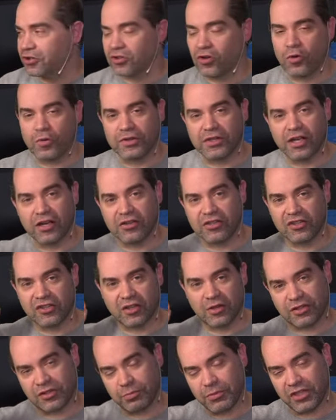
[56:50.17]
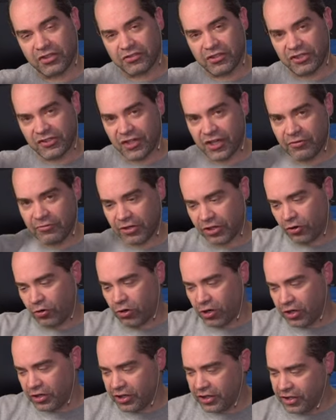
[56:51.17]
go in there and just basically say
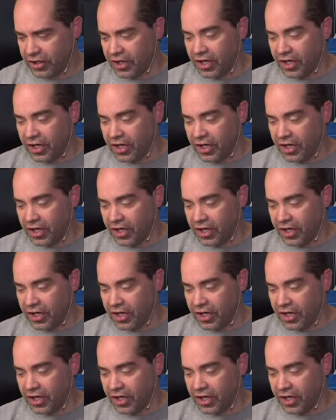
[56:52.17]
record,